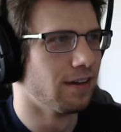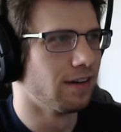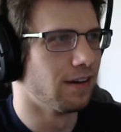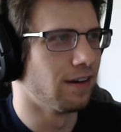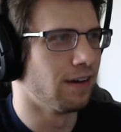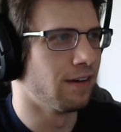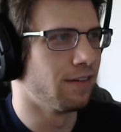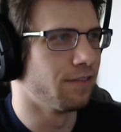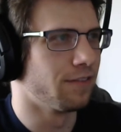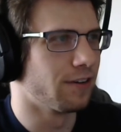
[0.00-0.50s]

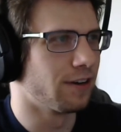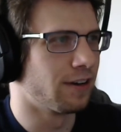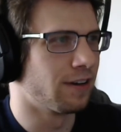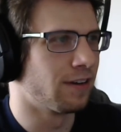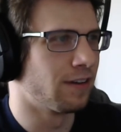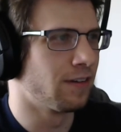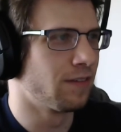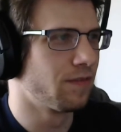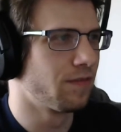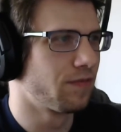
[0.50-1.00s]

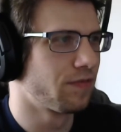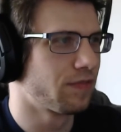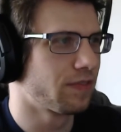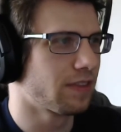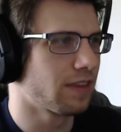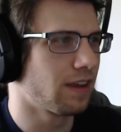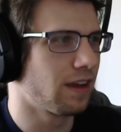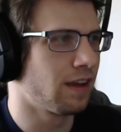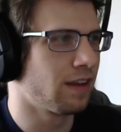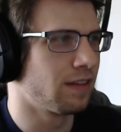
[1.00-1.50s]
of
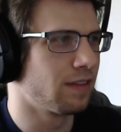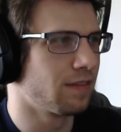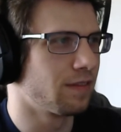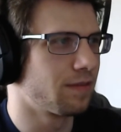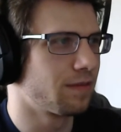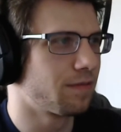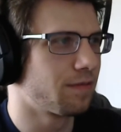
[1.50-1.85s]
and